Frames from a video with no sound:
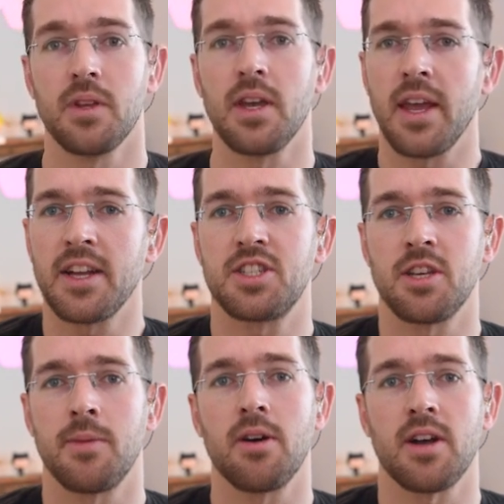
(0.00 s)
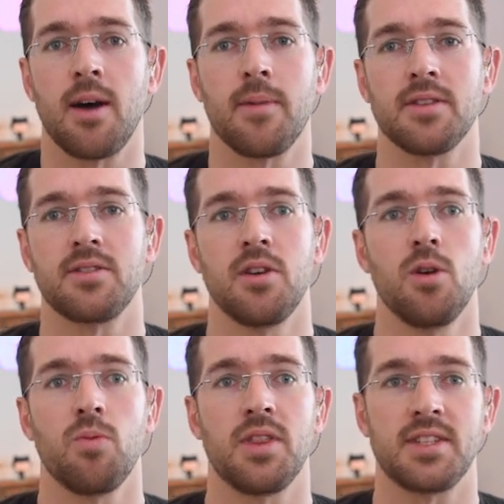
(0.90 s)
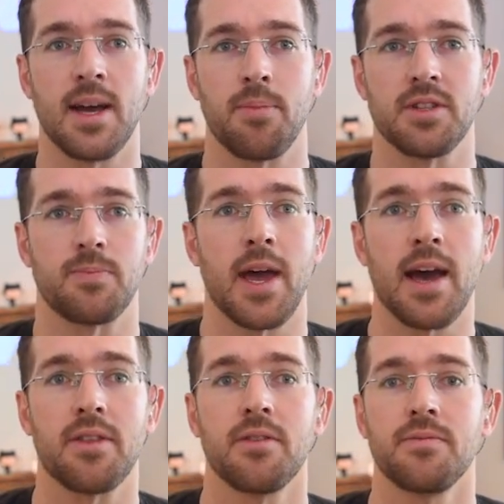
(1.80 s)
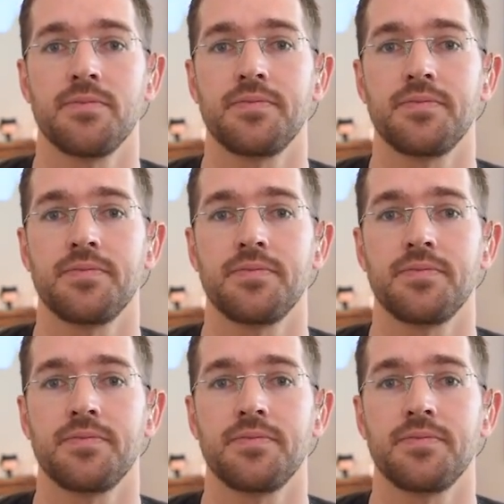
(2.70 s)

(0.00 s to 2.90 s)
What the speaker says: in HTML comments with the template's path.